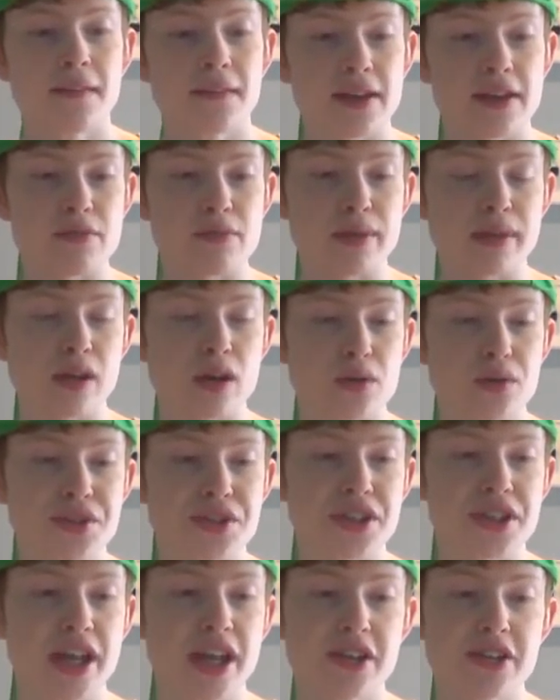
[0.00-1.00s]
If we go on
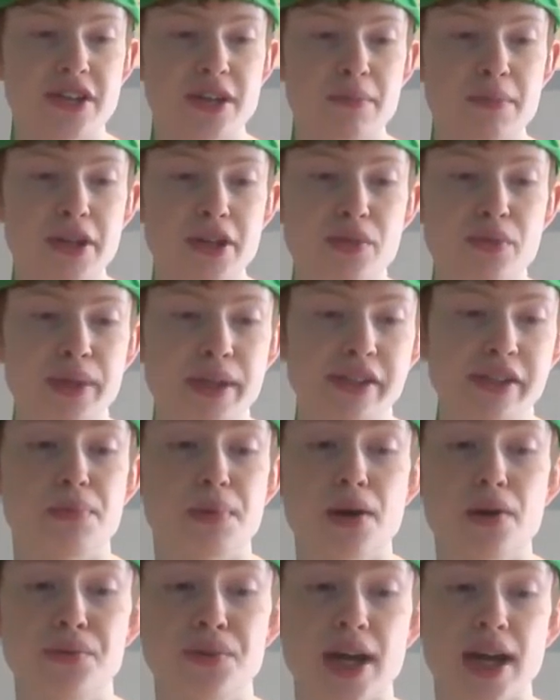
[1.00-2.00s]
to the next image, we
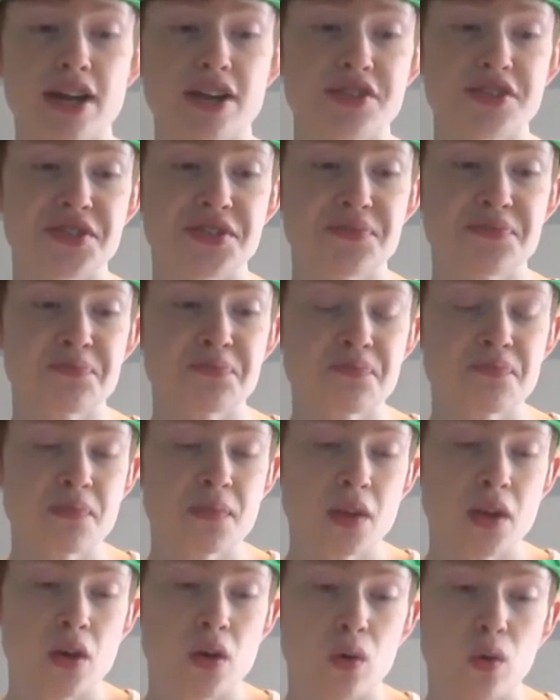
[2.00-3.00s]
Epona has
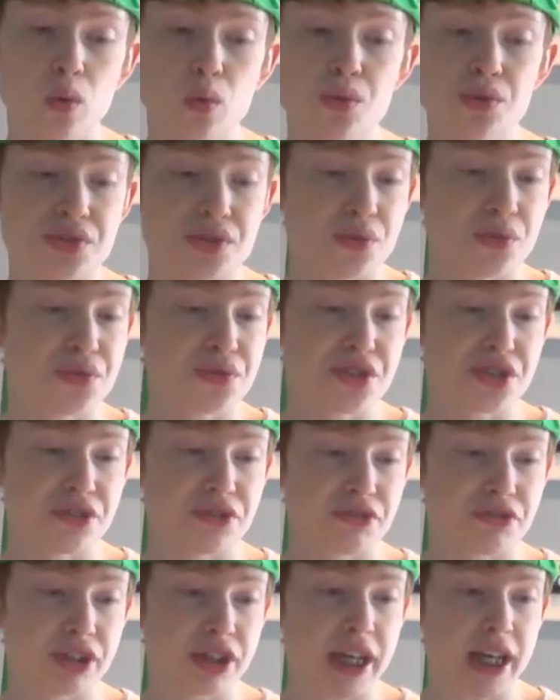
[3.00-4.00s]
all sorts
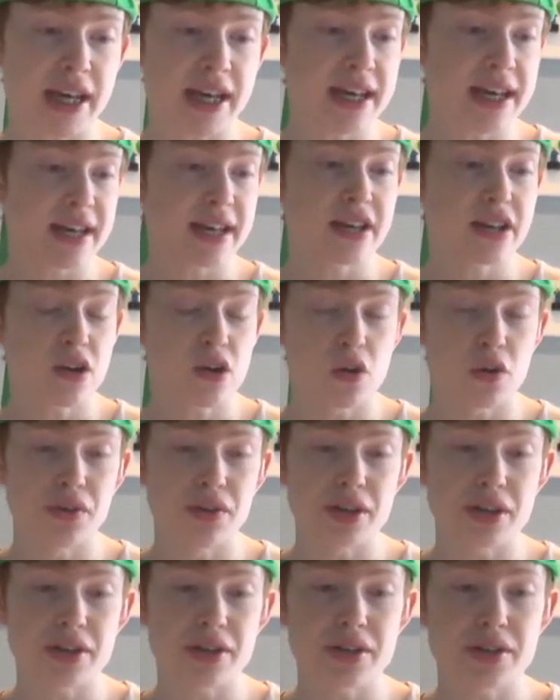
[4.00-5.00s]
of gear on
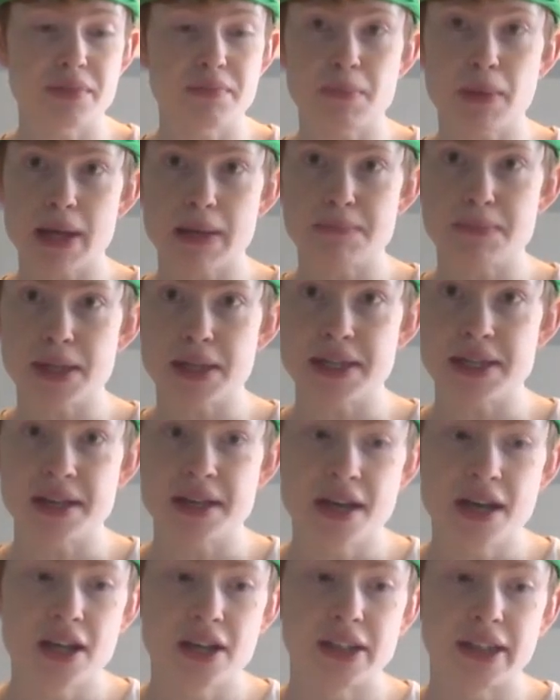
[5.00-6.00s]
her. Maybe
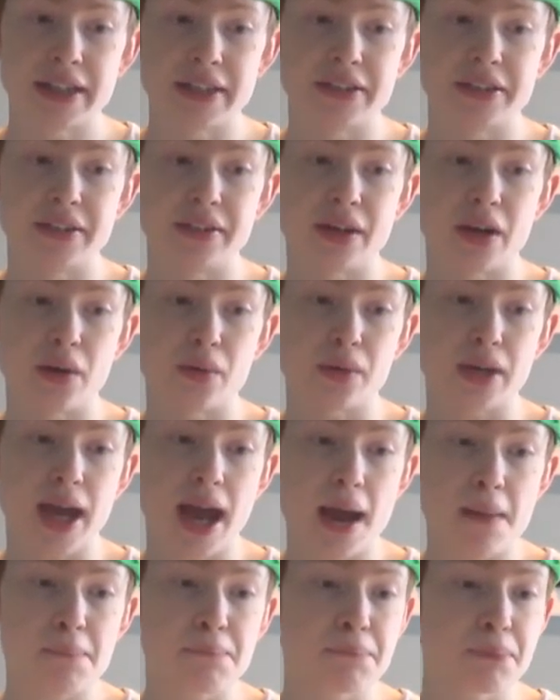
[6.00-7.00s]
Link can go
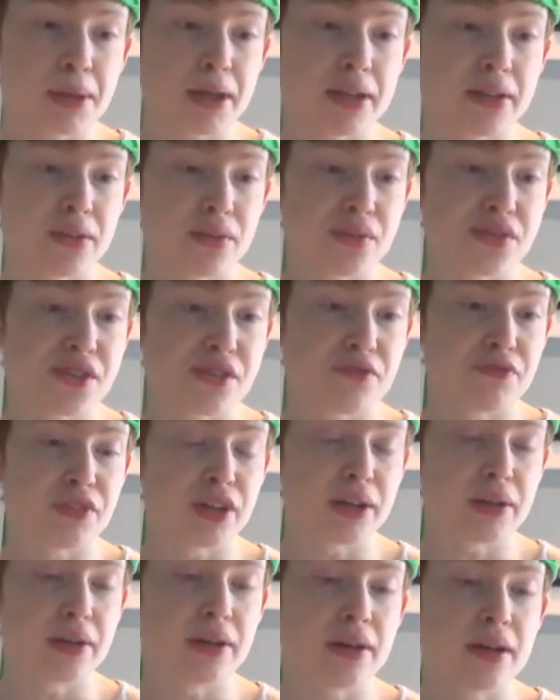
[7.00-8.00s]
camping or
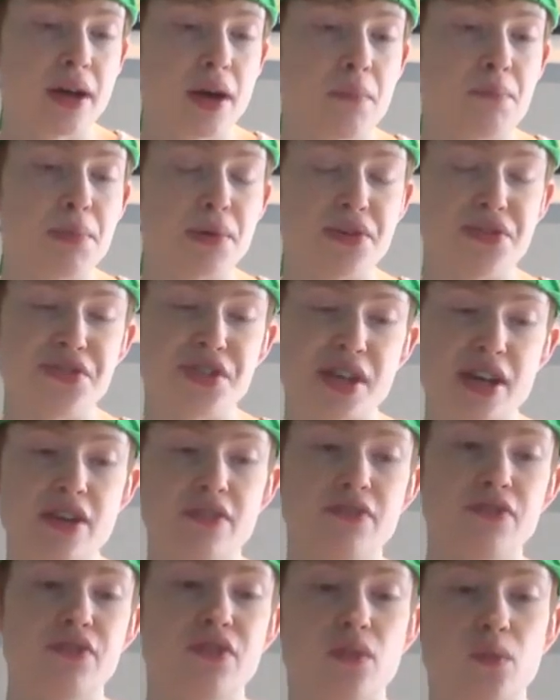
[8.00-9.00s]
something. But
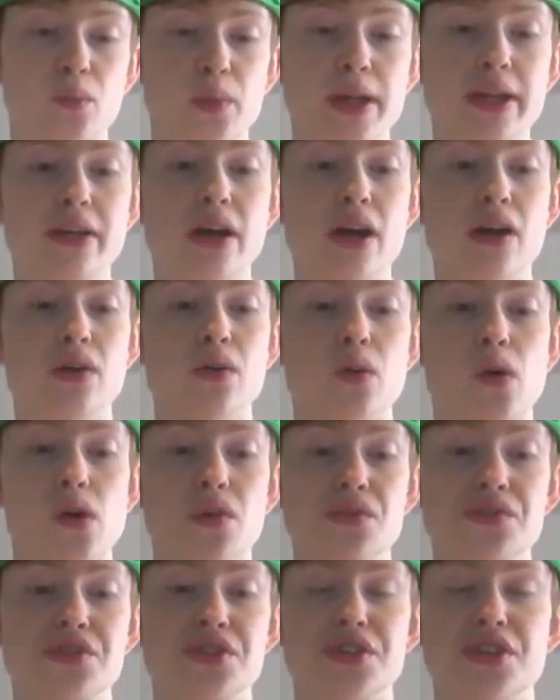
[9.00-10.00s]
if we go
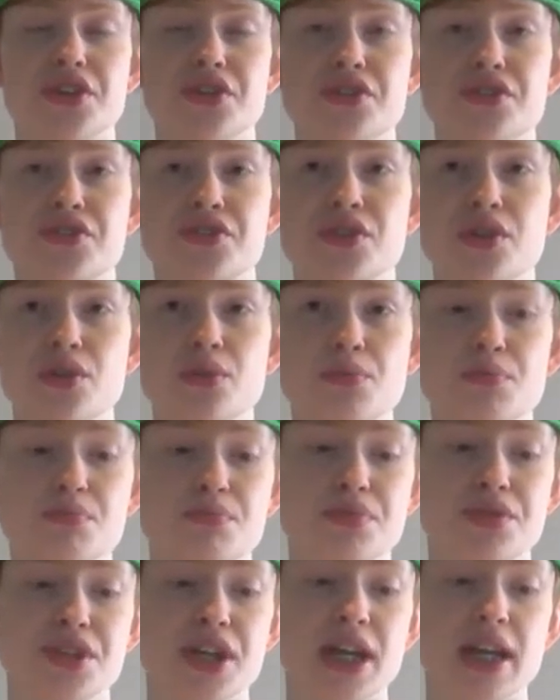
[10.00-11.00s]
onto the
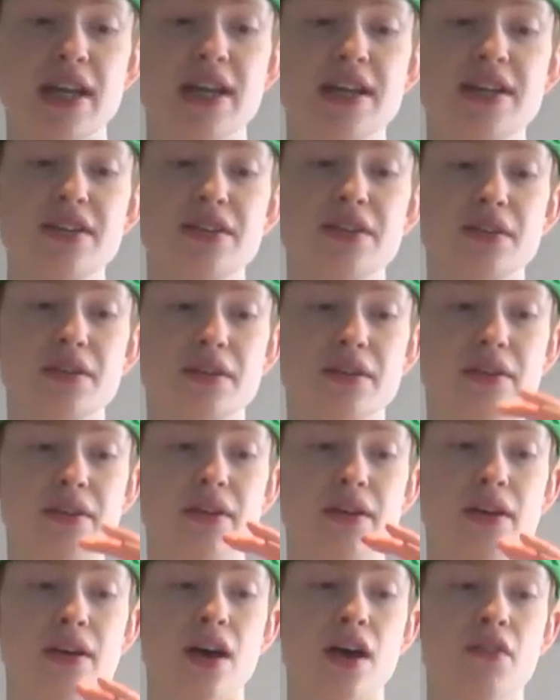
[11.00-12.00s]
zoomed in
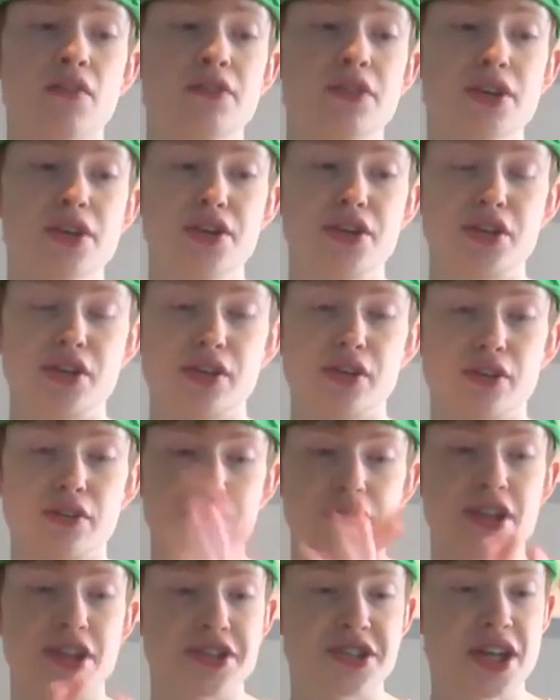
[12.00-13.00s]
version of
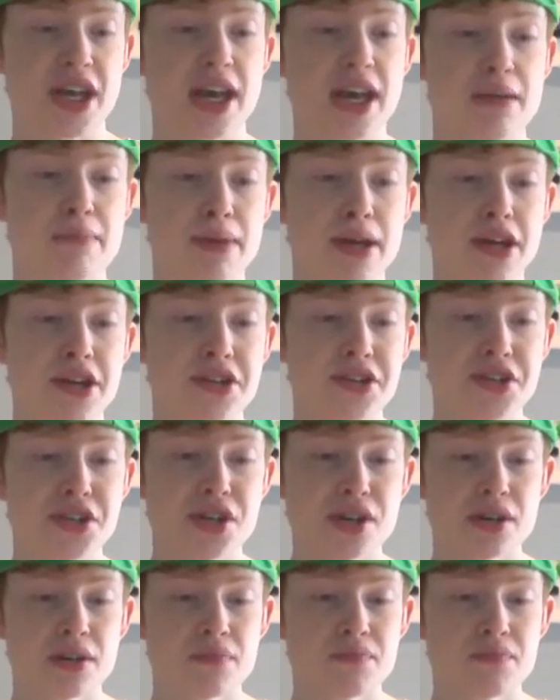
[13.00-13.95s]
this image,